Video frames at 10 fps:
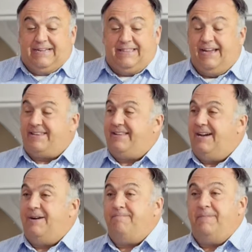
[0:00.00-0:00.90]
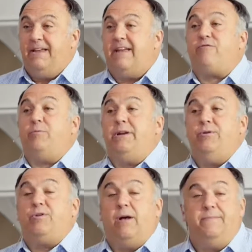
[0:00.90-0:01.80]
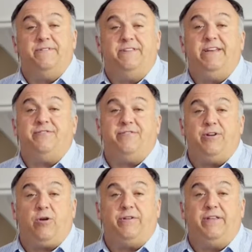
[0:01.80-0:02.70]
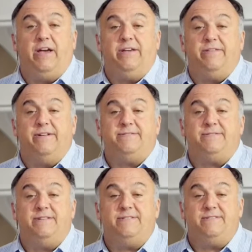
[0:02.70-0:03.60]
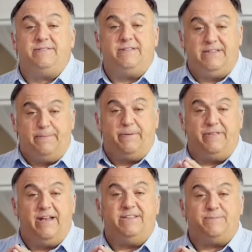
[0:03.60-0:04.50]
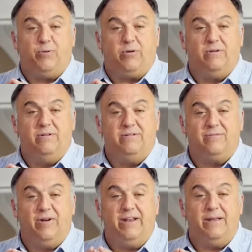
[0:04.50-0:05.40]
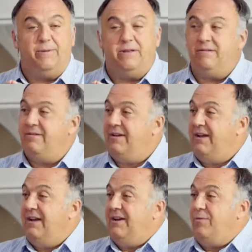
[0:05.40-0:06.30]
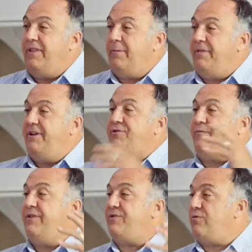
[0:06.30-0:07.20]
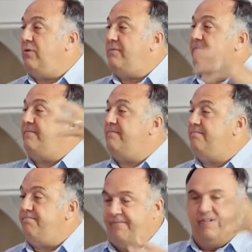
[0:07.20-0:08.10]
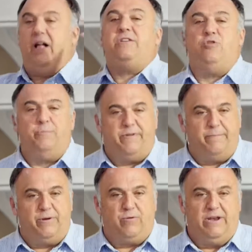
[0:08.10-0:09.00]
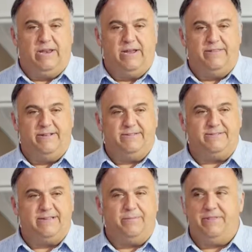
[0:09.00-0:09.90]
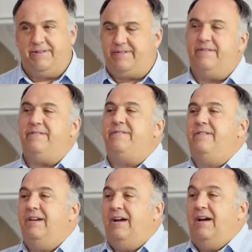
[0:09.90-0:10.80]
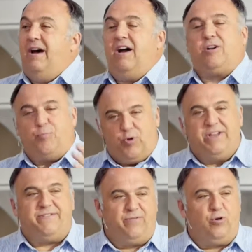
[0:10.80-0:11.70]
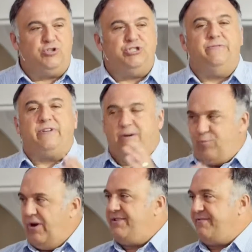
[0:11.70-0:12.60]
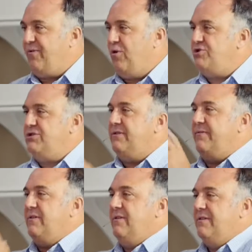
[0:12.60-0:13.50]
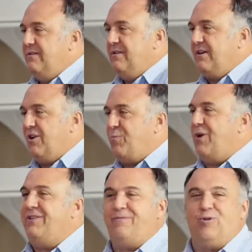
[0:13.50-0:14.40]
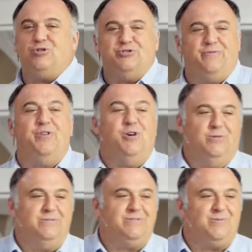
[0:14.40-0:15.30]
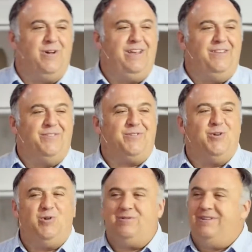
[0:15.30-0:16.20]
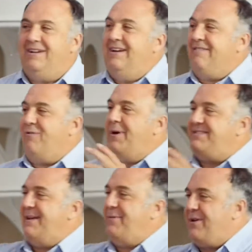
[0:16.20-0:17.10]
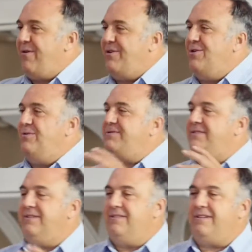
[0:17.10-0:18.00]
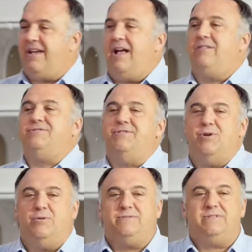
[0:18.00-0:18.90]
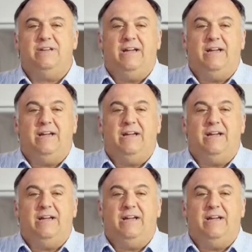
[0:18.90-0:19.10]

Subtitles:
that, and everybody who comes and teaches here could tell you this is the tip of the iceberg, right? I mean, when you think about the history of Israel, volumes have been written on this. I mean, this is a compressed version of a compressed version of a compressed version of notes, right? And so from my seminary notes to the college notes,